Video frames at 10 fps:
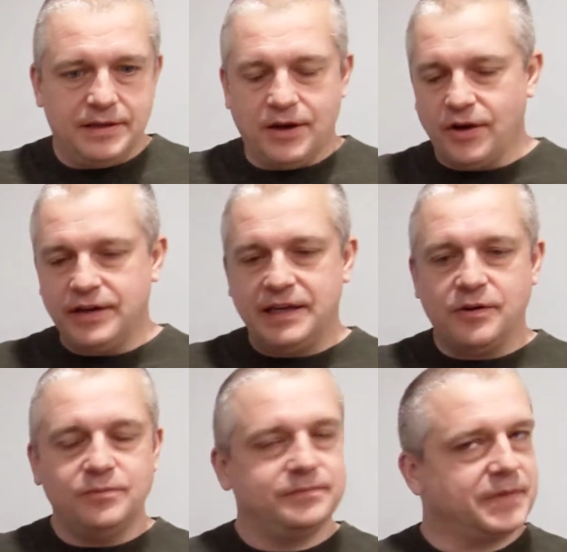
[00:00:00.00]

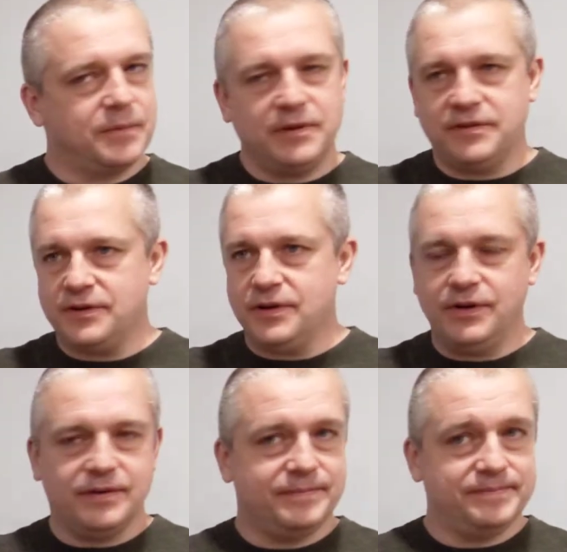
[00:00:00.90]
Honeycomb coming through,
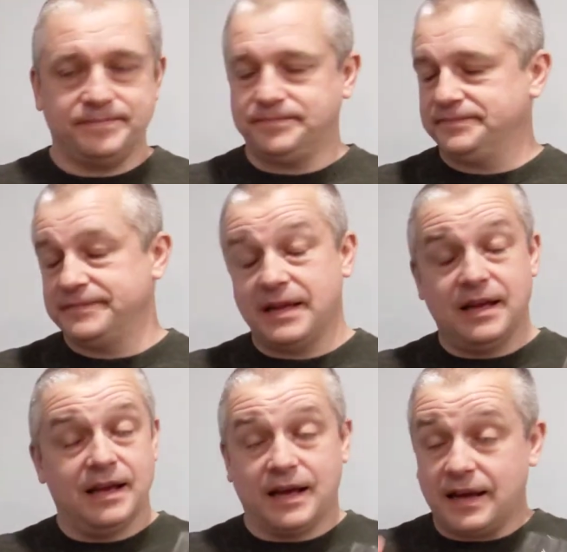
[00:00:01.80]

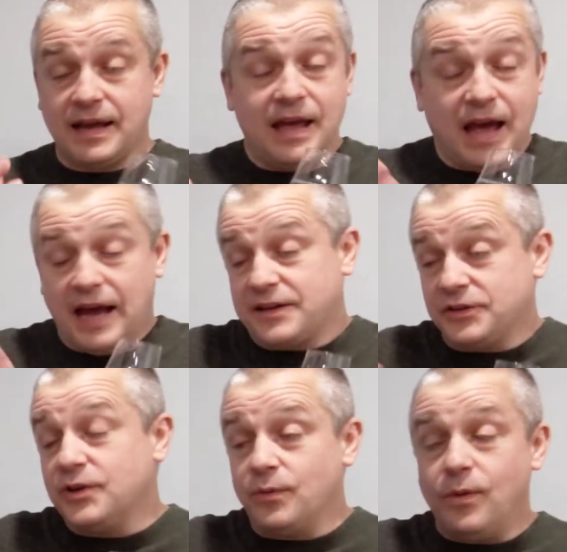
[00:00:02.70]
and I
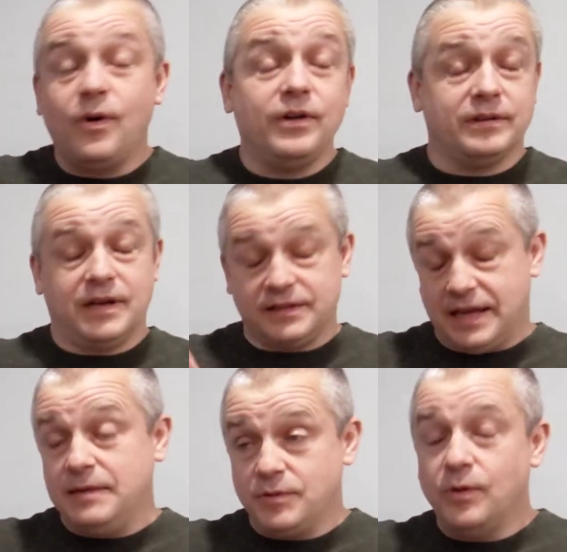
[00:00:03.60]
could go on and
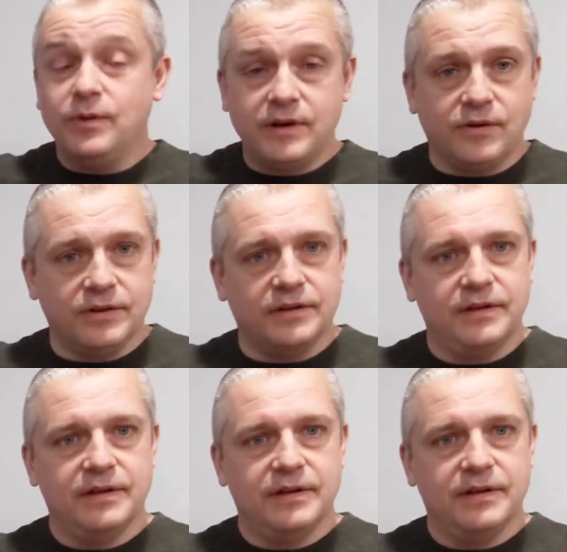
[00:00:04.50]
keep going on,